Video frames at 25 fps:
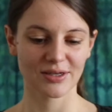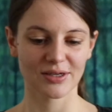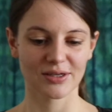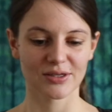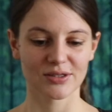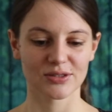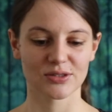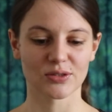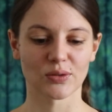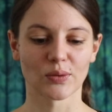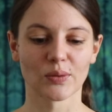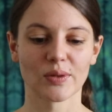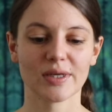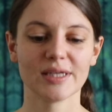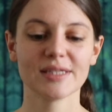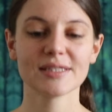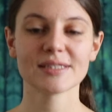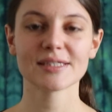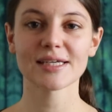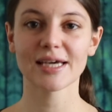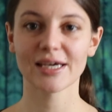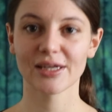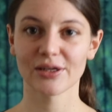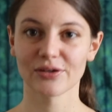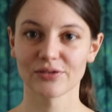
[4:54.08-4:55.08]
So
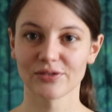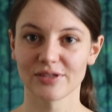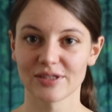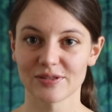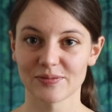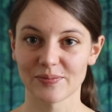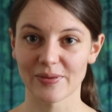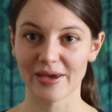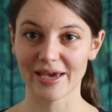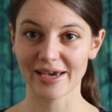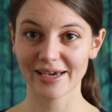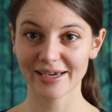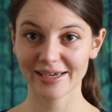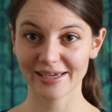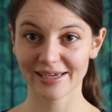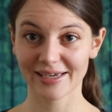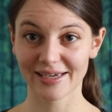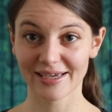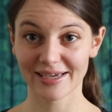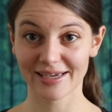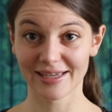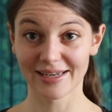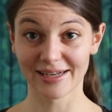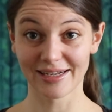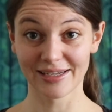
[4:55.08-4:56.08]
inside of this bag
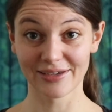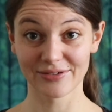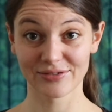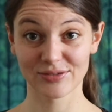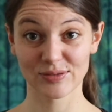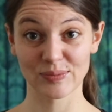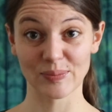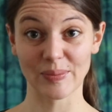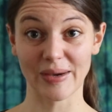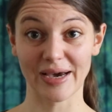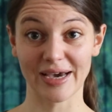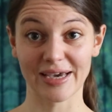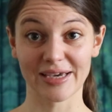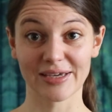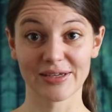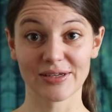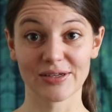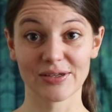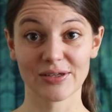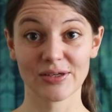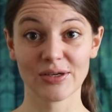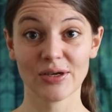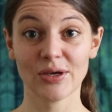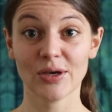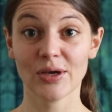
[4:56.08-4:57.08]
lives
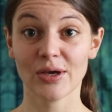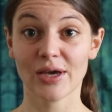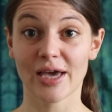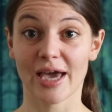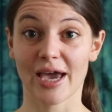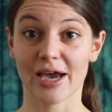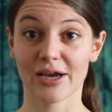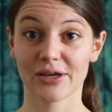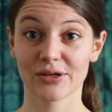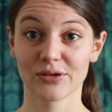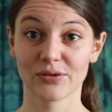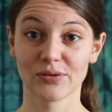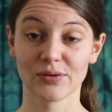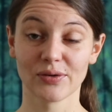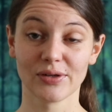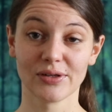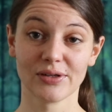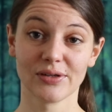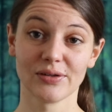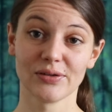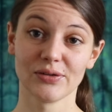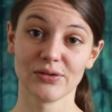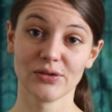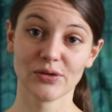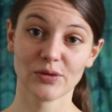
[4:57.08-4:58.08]
my
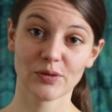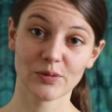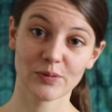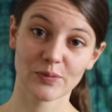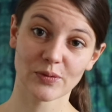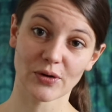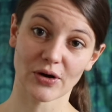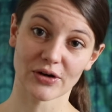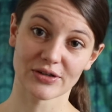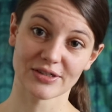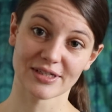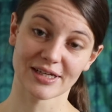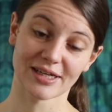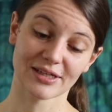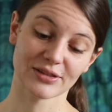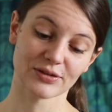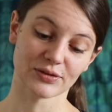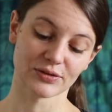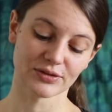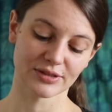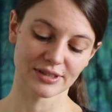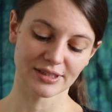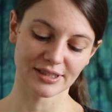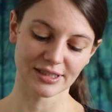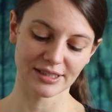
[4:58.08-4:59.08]
actual new project
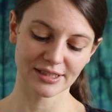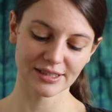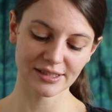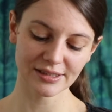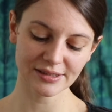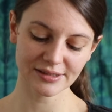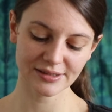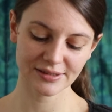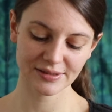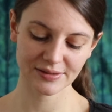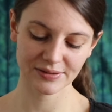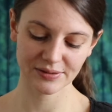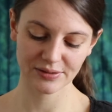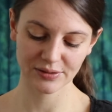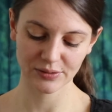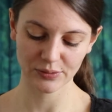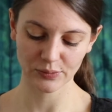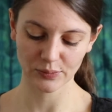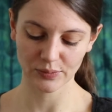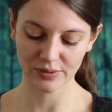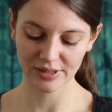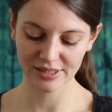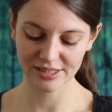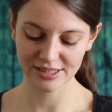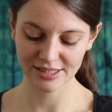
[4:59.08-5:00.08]
on the needles,
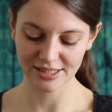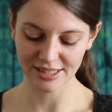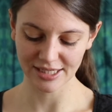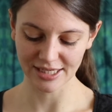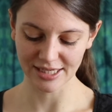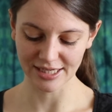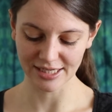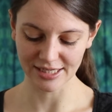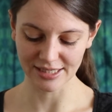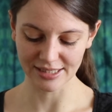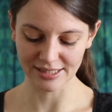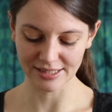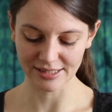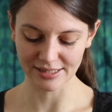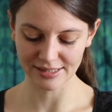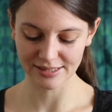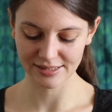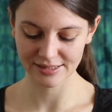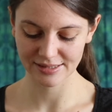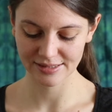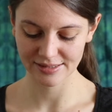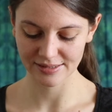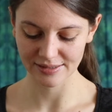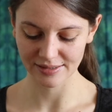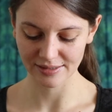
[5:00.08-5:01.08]
which
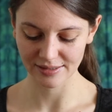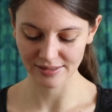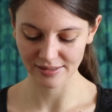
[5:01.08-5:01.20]
is